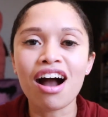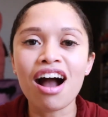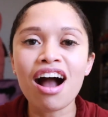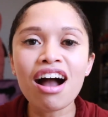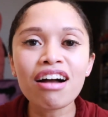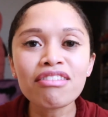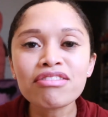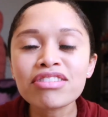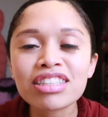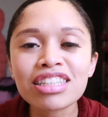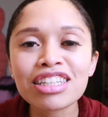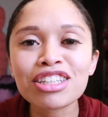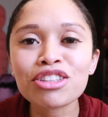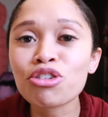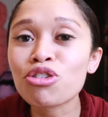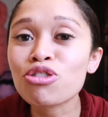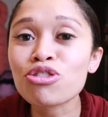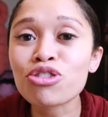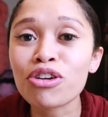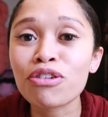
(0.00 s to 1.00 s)
Obviously,
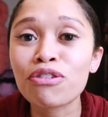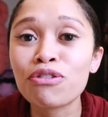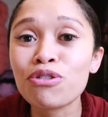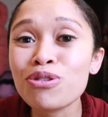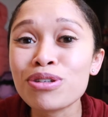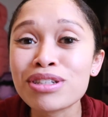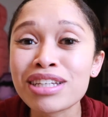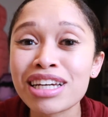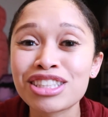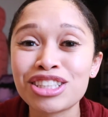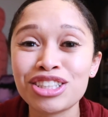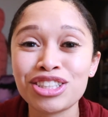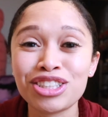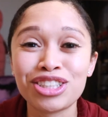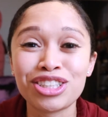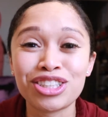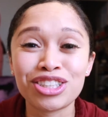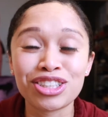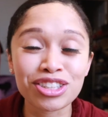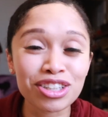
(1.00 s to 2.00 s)
those are foods that you
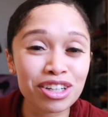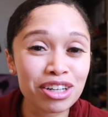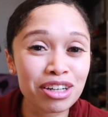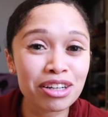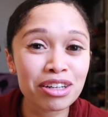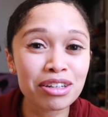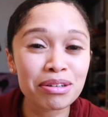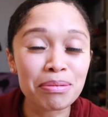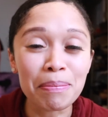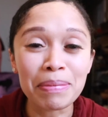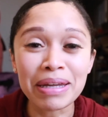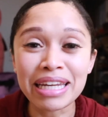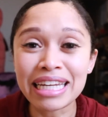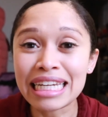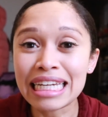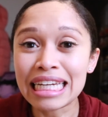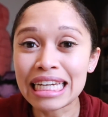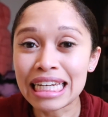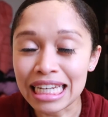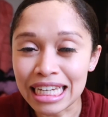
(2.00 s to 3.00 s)
shouldn't
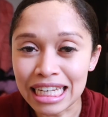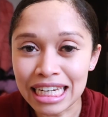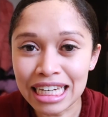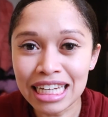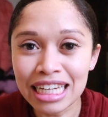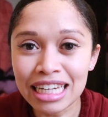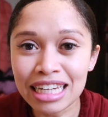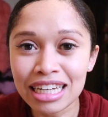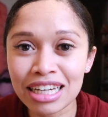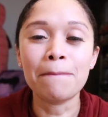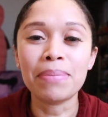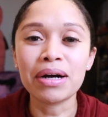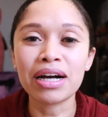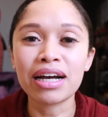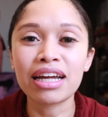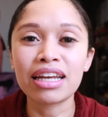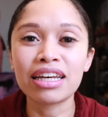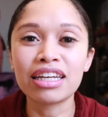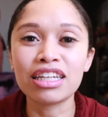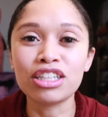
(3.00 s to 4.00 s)
be eating,
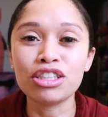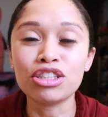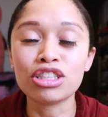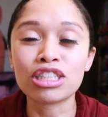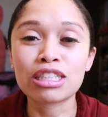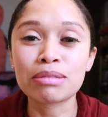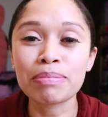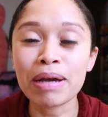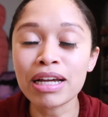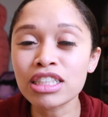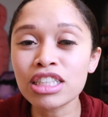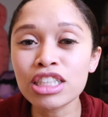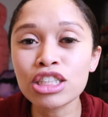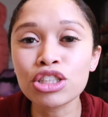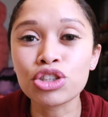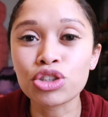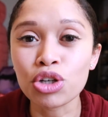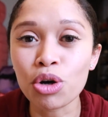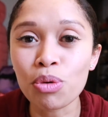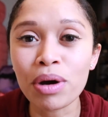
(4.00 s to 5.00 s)
but you especially
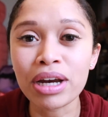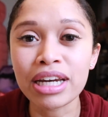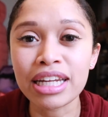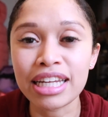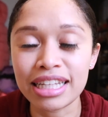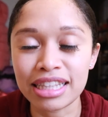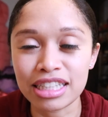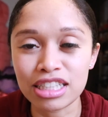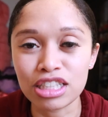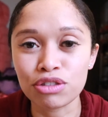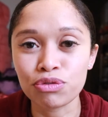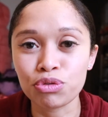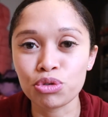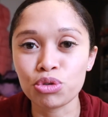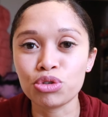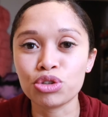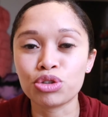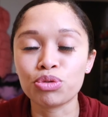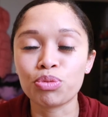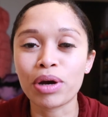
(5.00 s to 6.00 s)
don't want to eat these
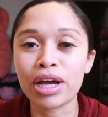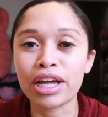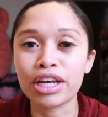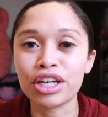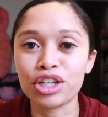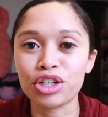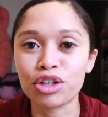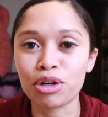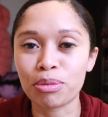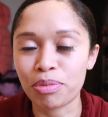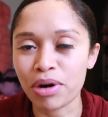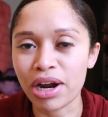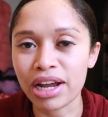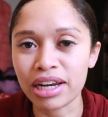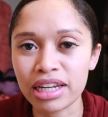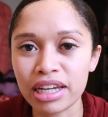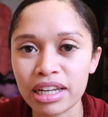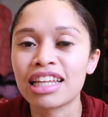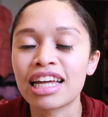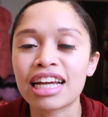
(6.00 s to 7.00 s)
foods when you're
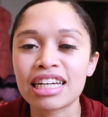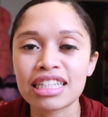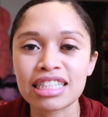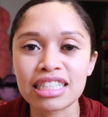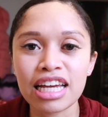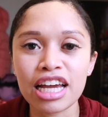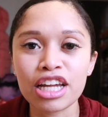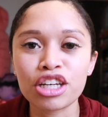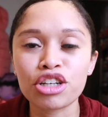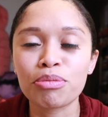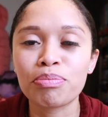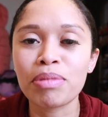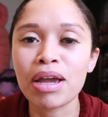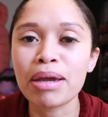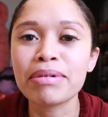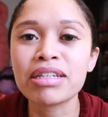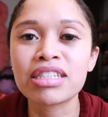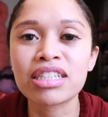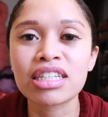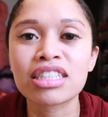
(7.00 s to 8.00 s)
pregnant. Like I said, your
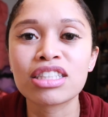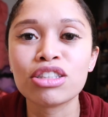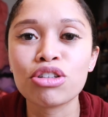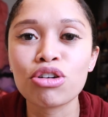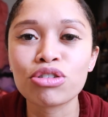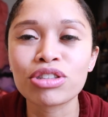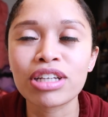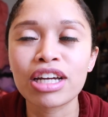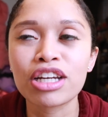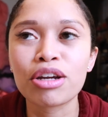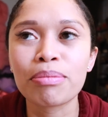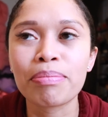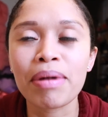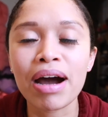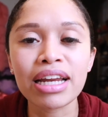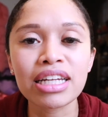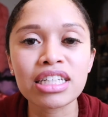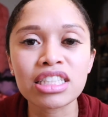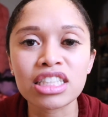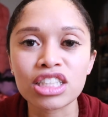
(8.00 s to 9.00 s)
baby just knows and your
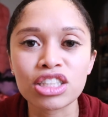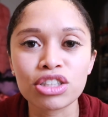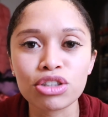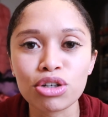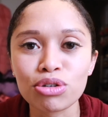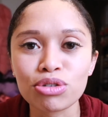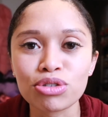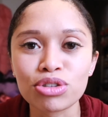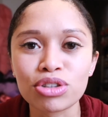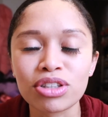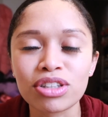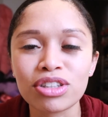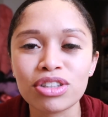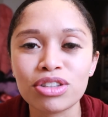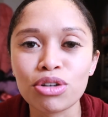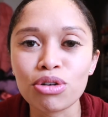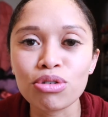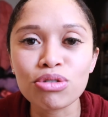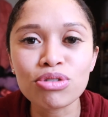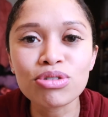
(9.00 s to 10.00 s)
body just knows
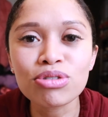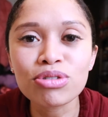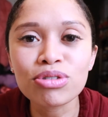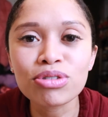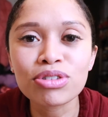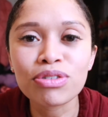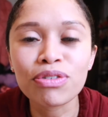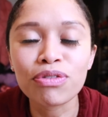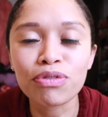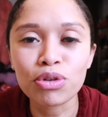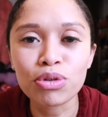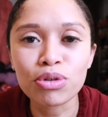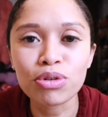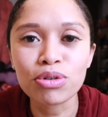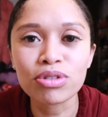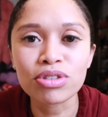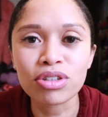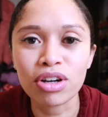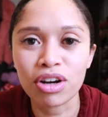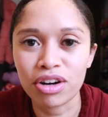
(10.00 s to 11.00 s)
those
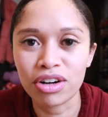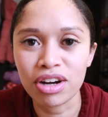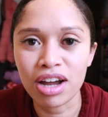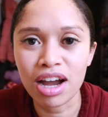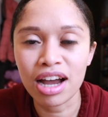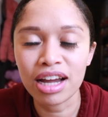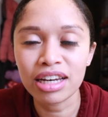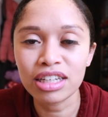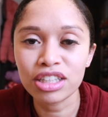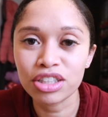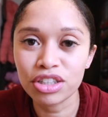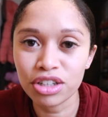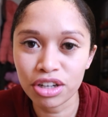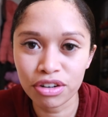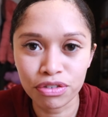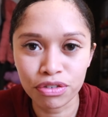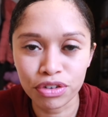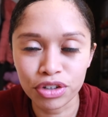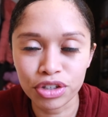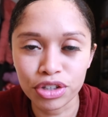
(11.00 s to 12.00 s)
foods are not
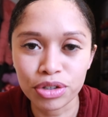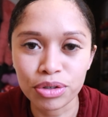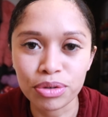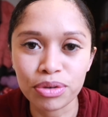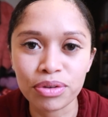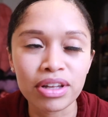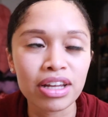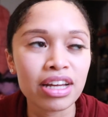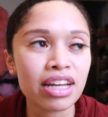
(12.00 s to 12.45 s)
good for you.